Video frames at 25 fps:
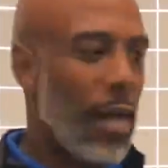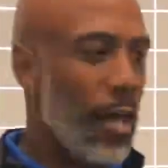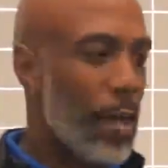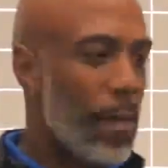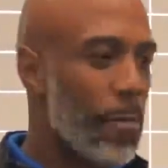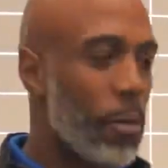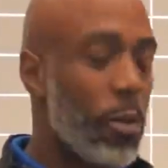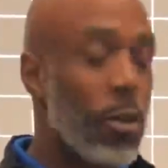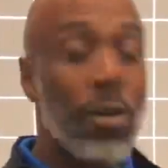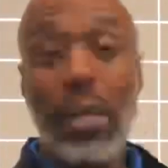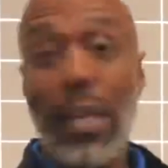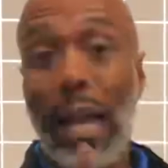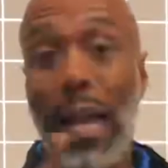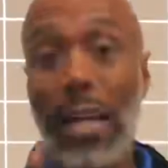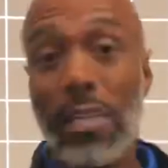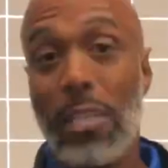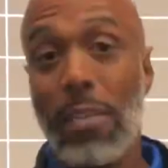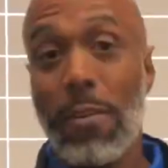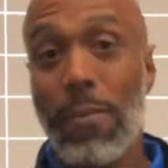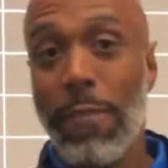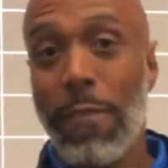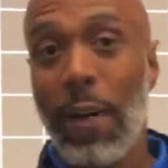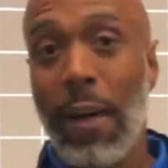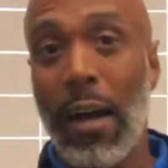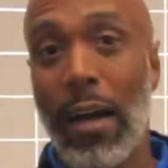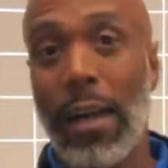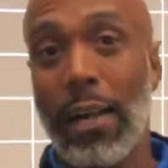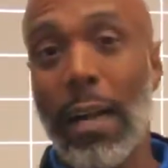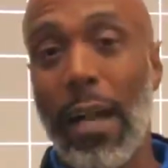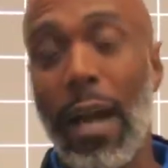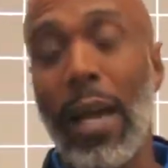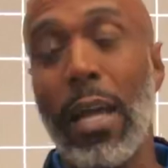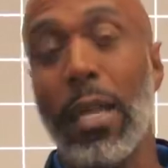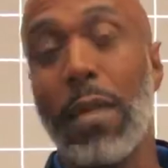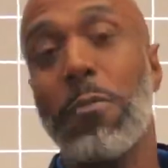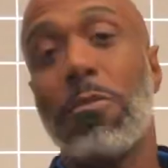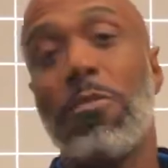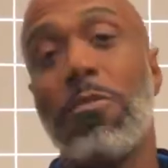You can actually find
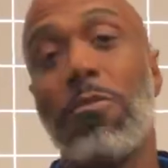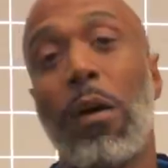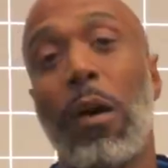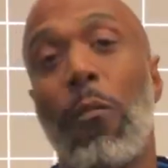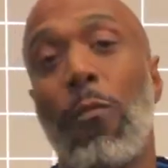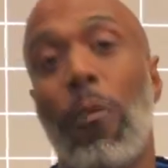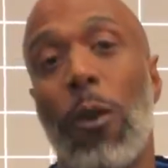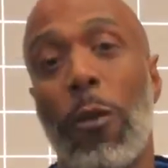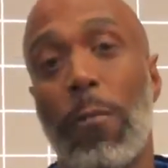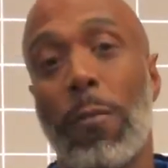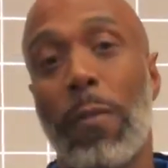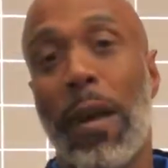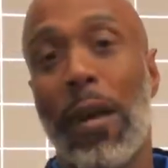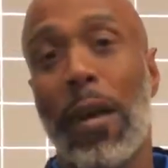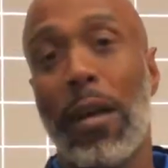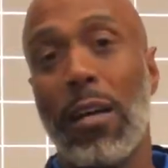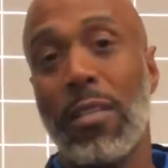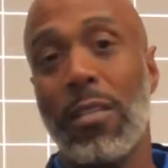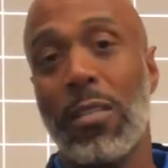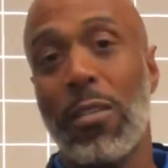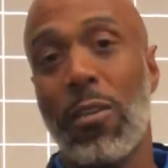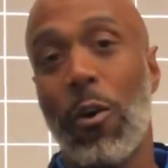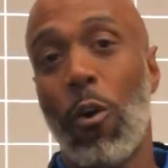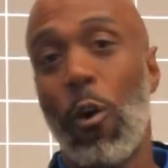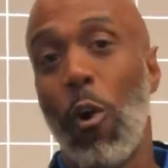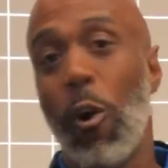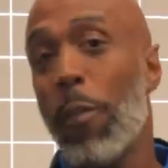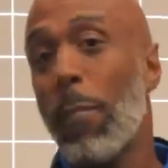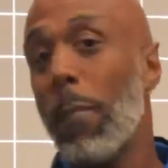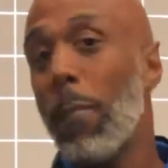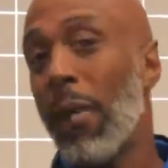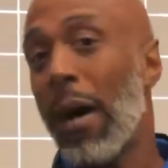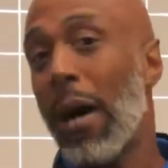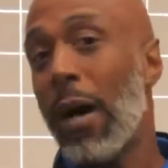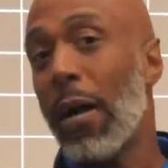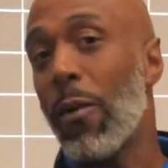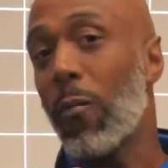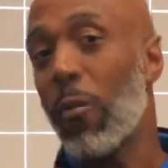items from my workbox on
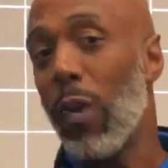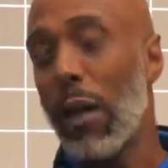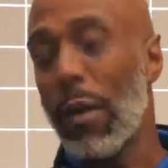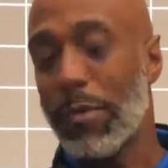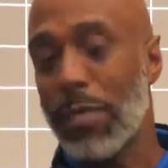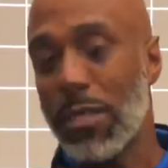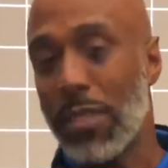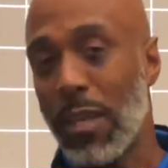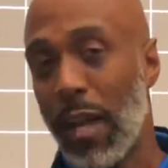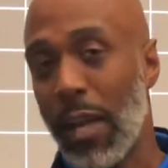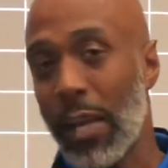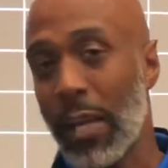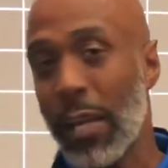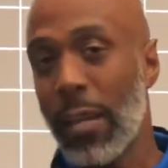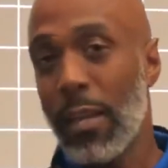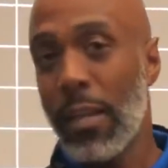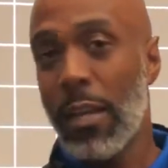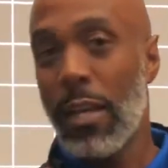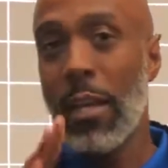my website,